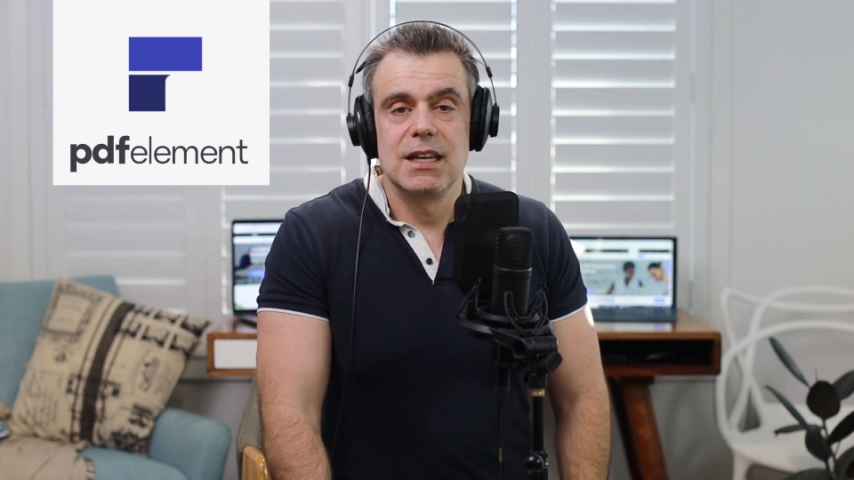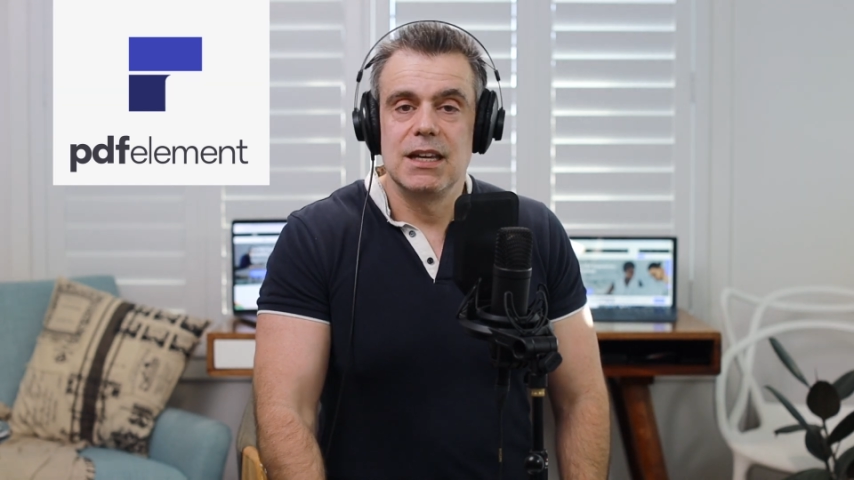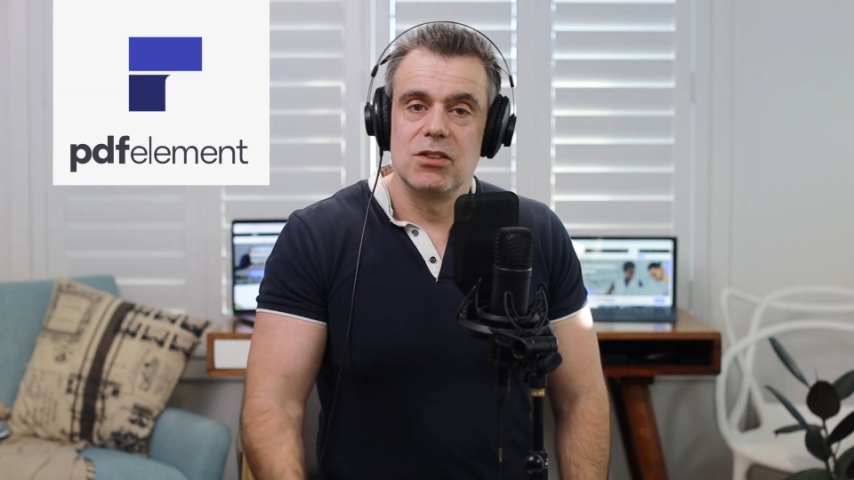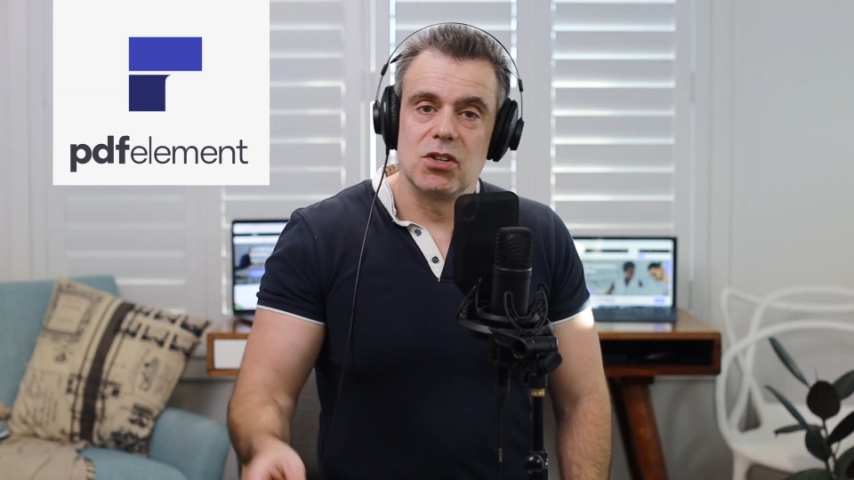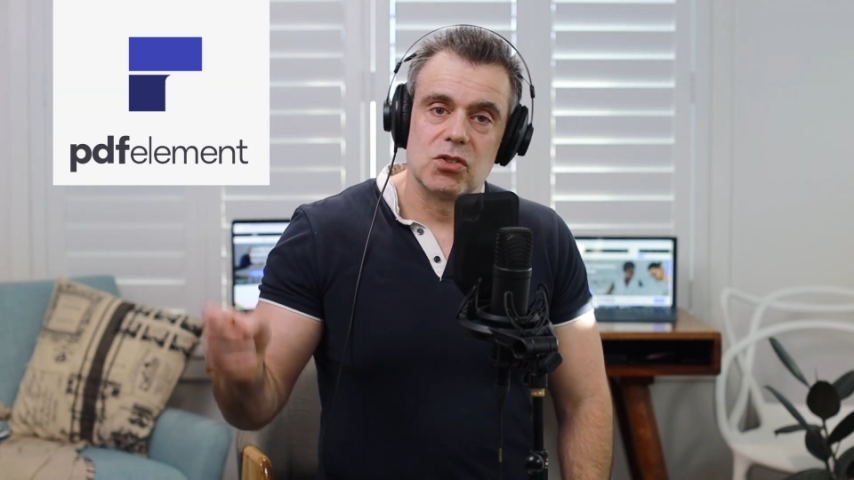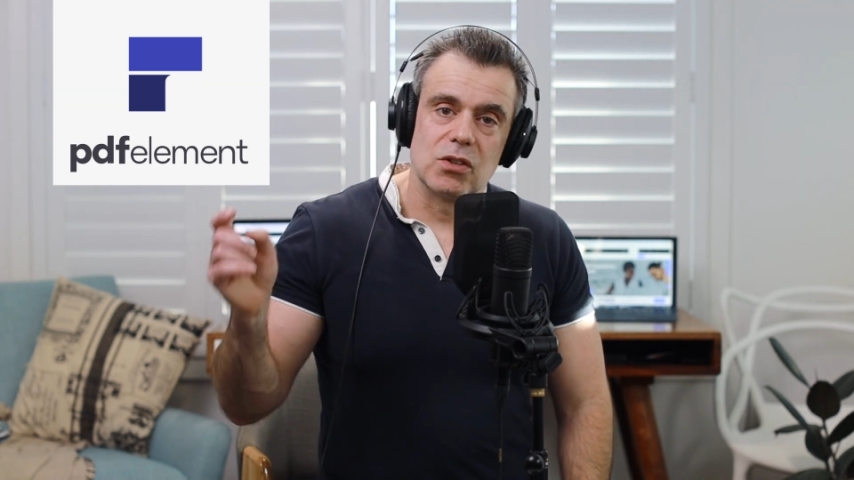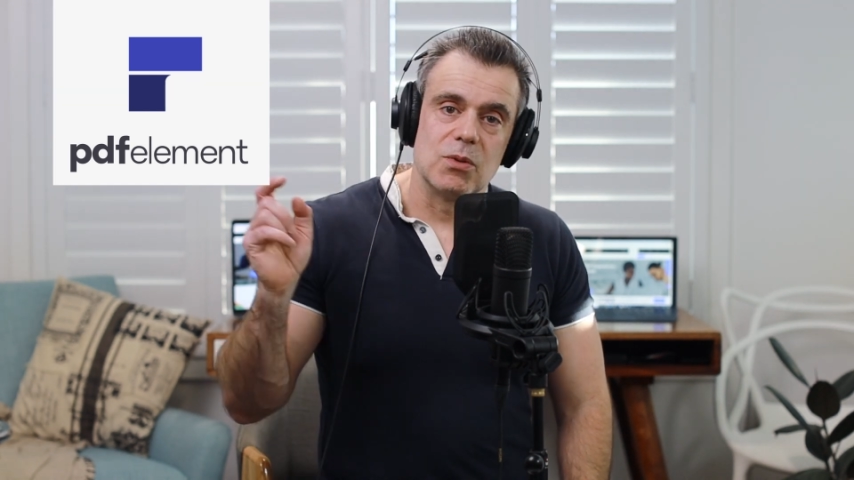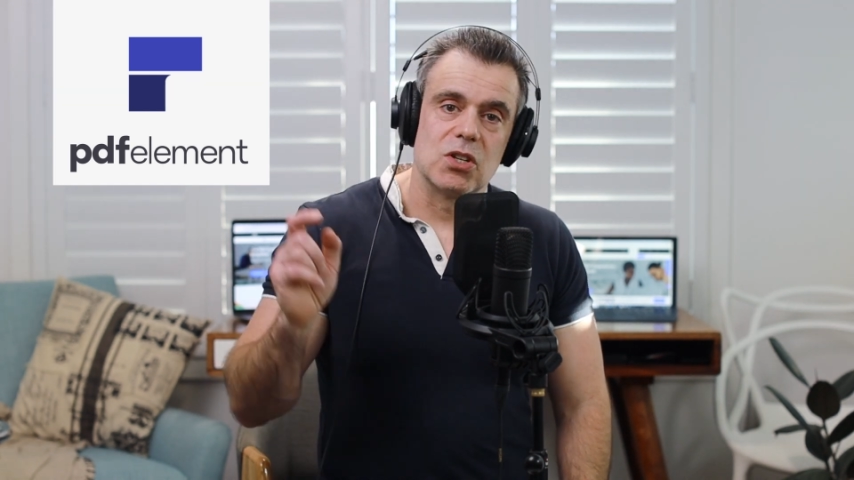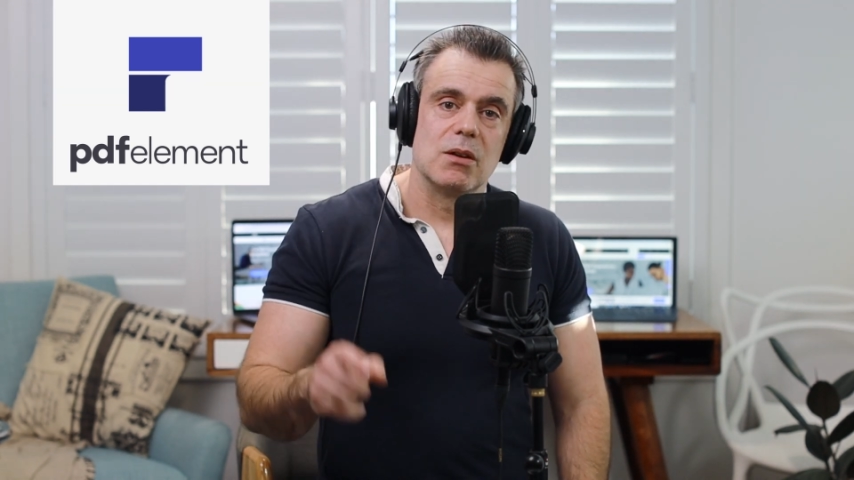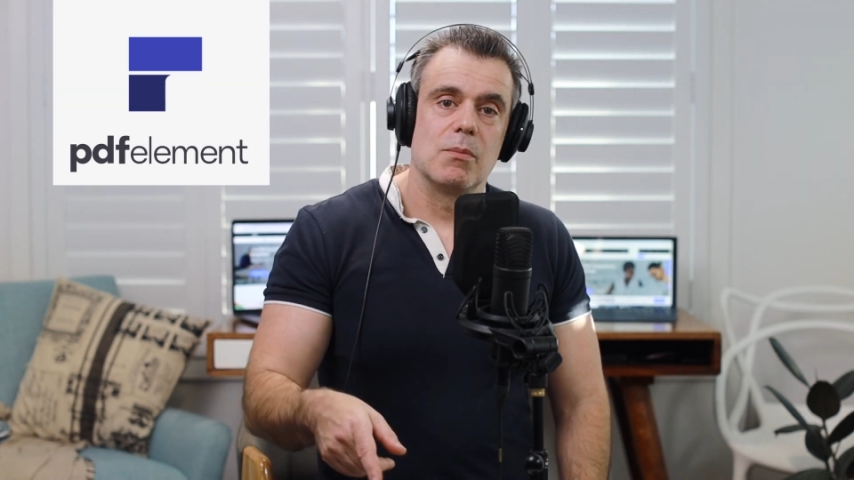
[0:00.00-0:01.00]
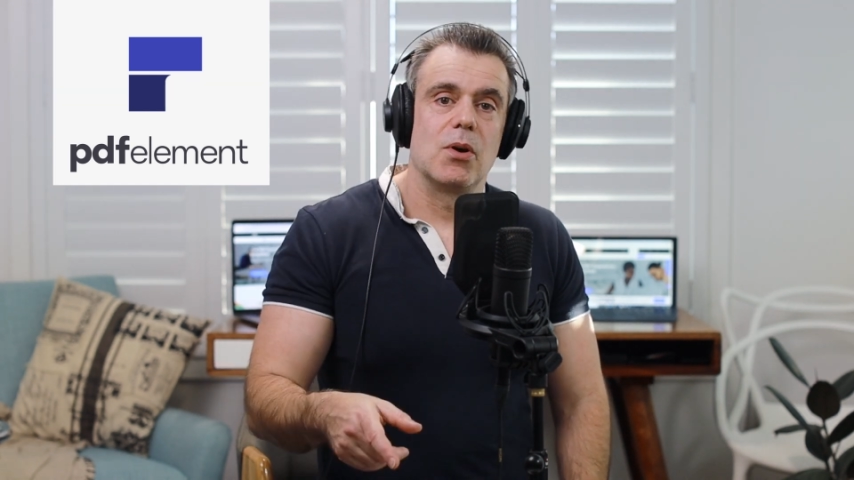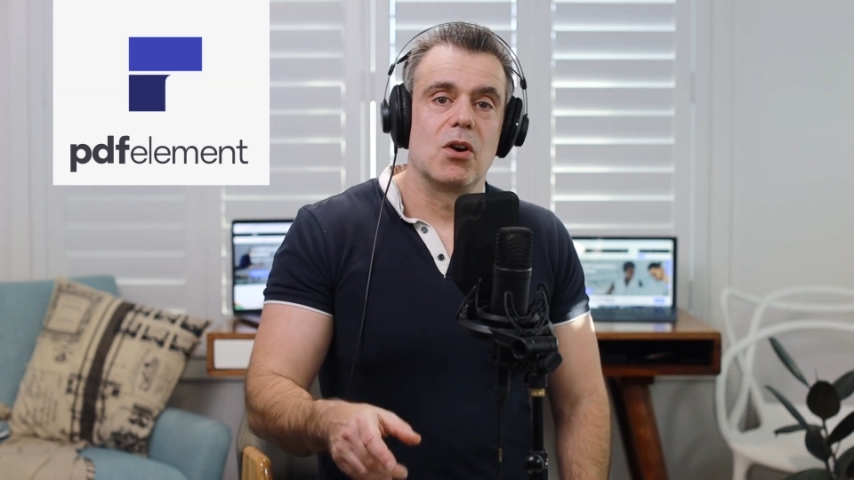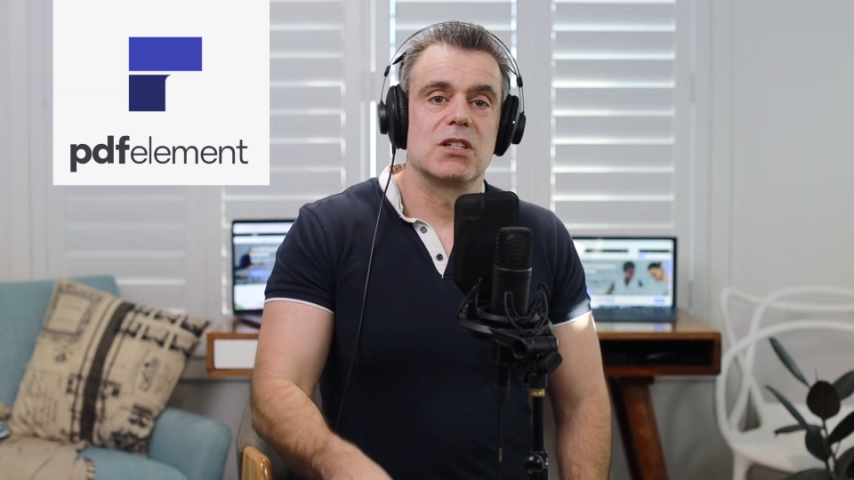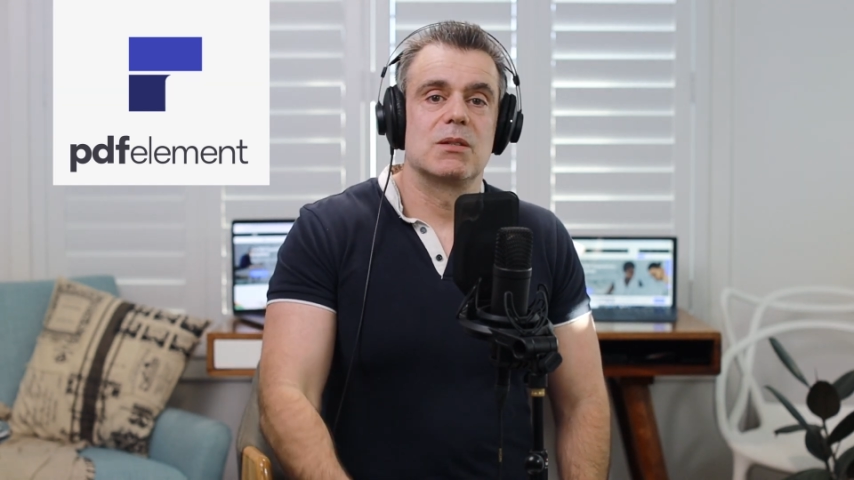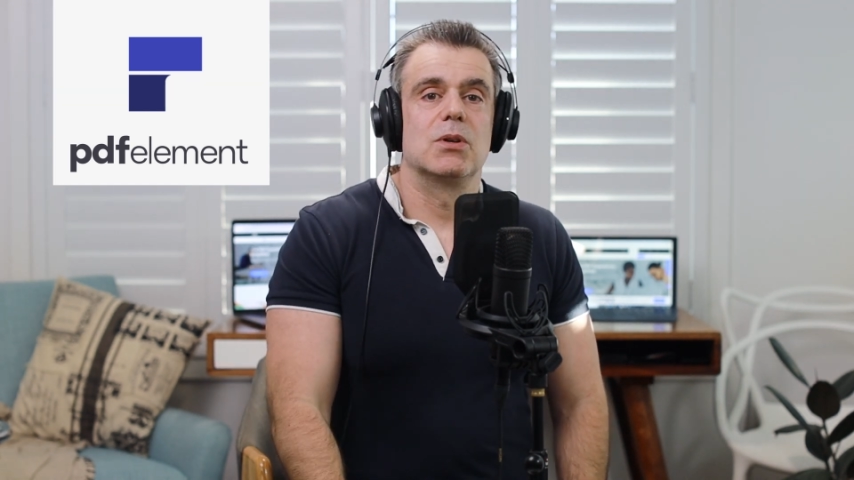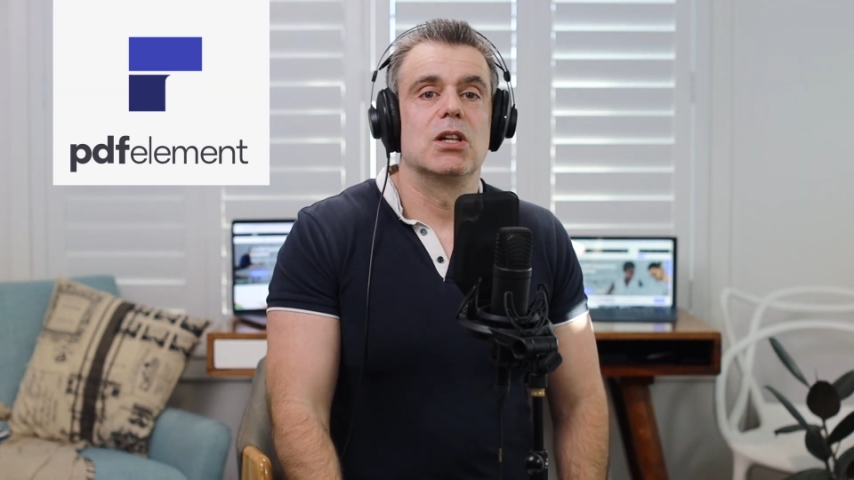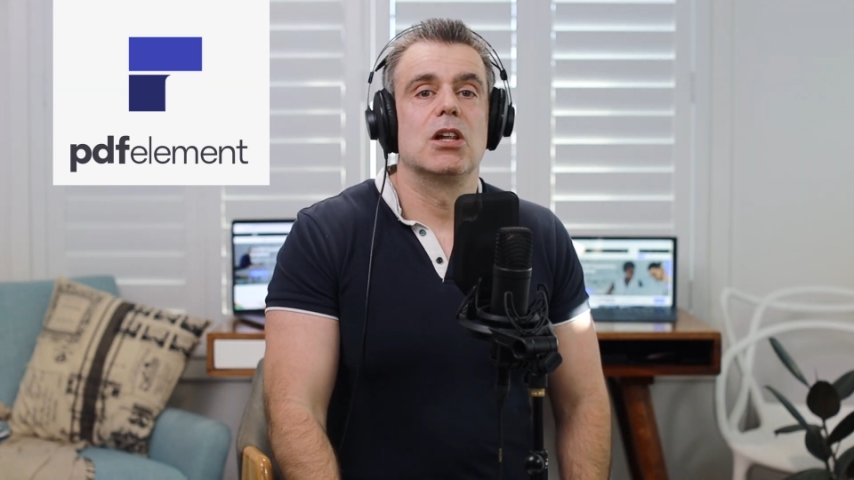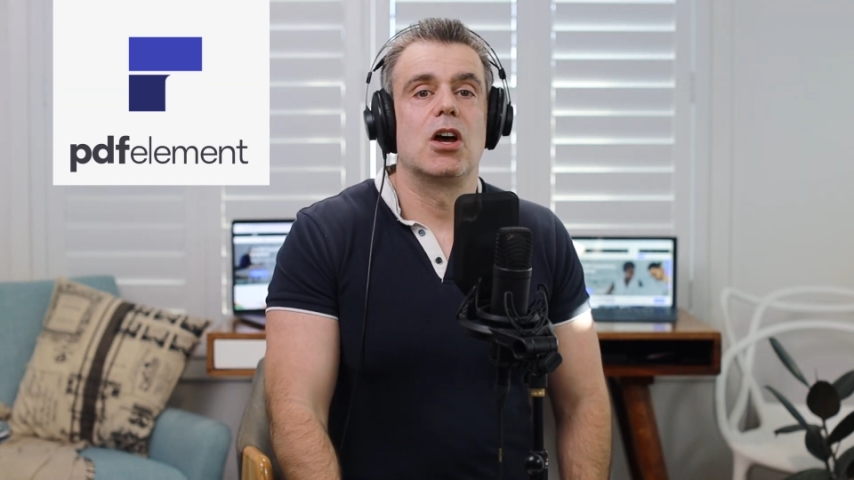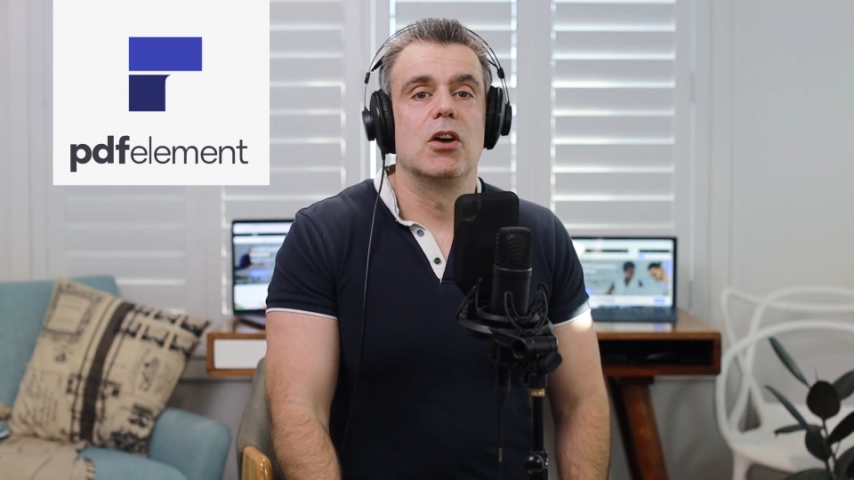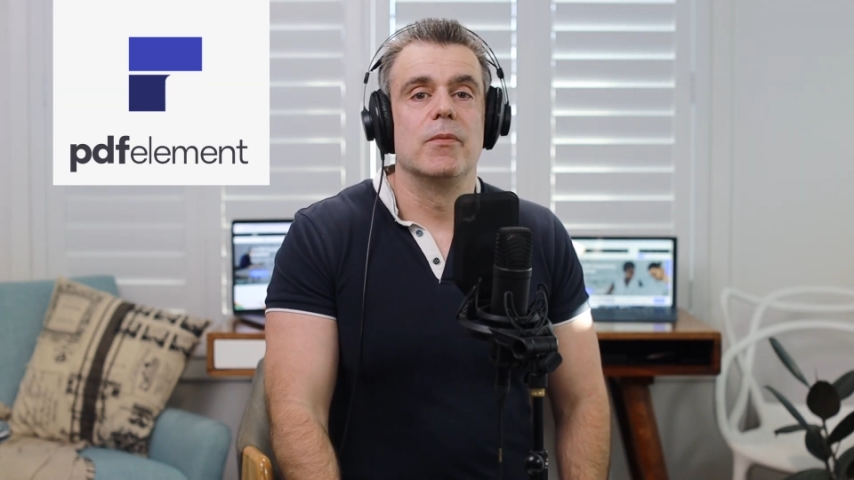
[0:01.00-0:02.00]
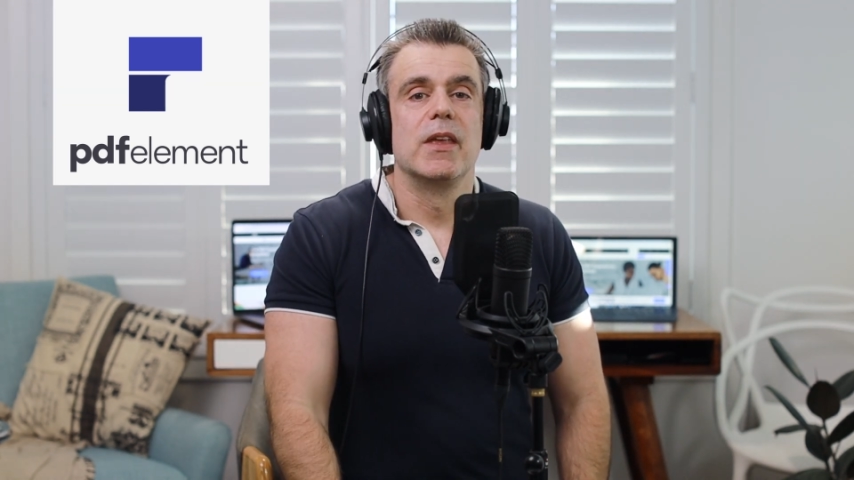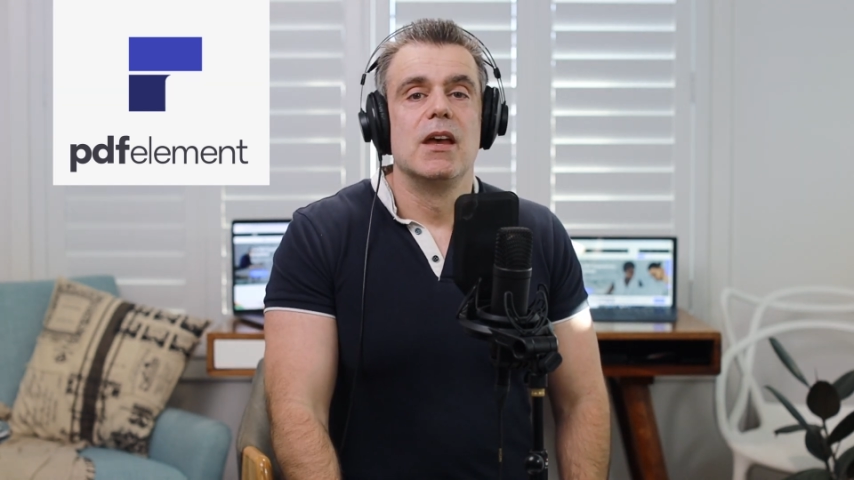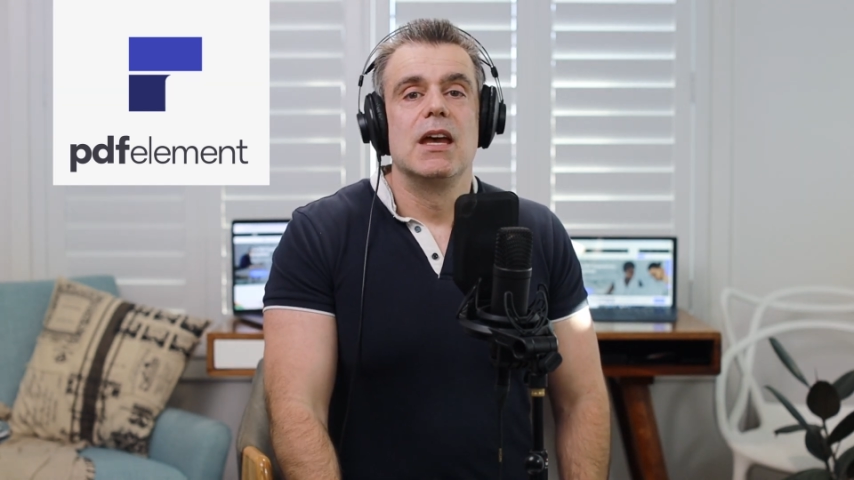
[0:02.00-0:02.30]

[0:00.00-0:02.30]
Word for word: in the description box below.